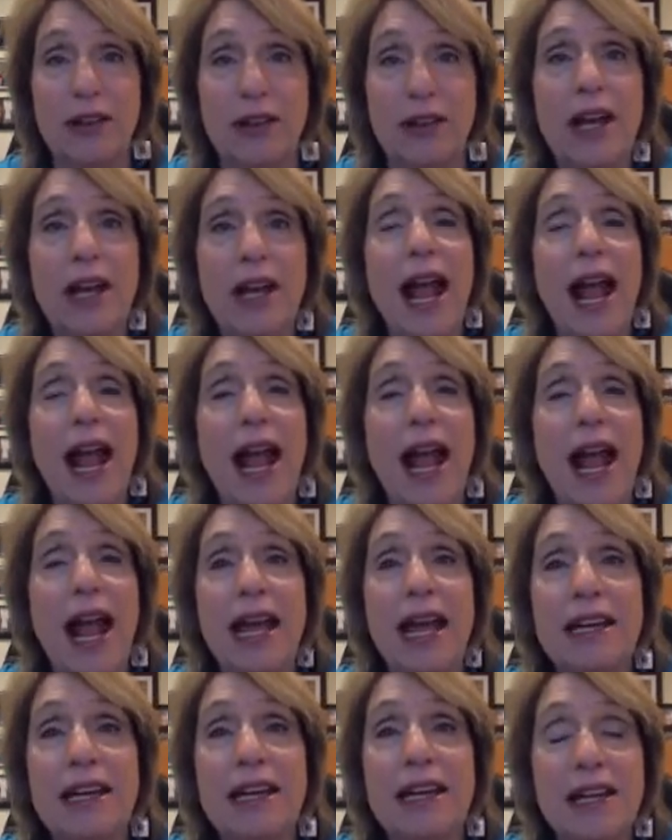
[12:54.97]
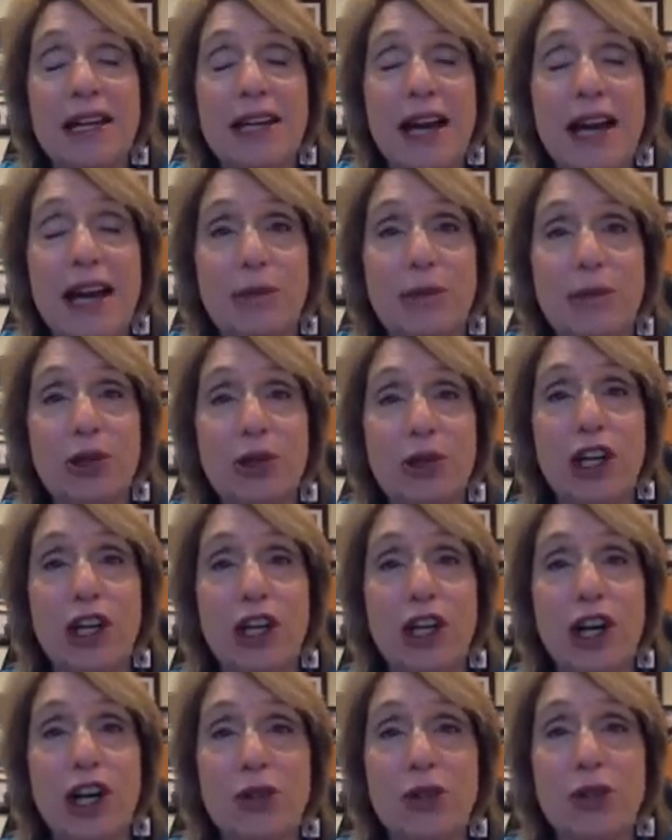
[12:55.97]
oh, nice. and I'm a career
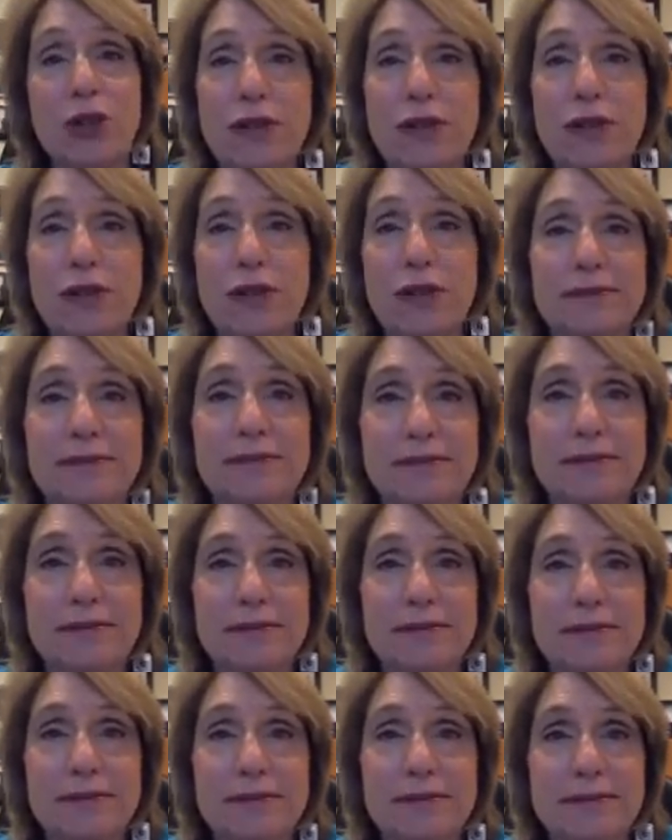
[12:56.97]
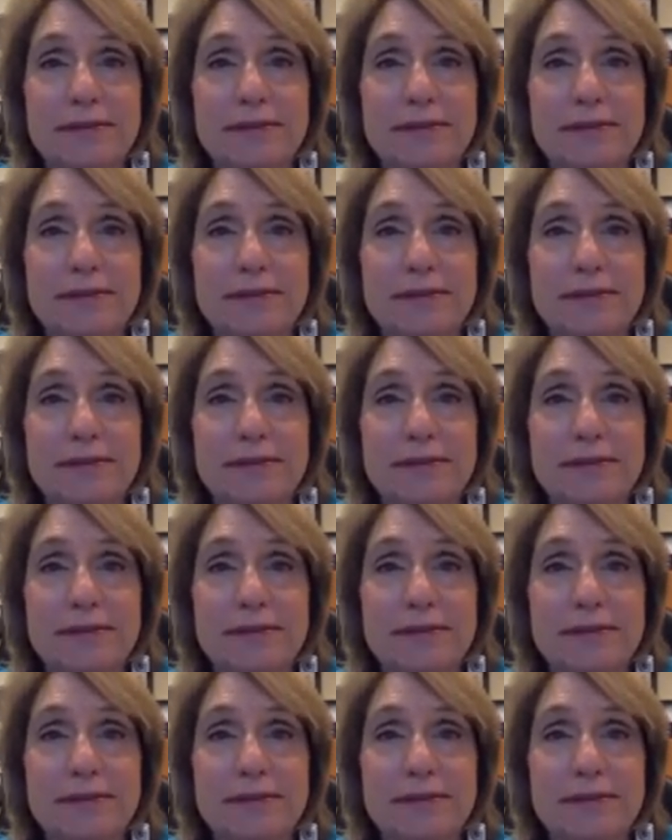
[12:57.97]
coach. Okay, perfect.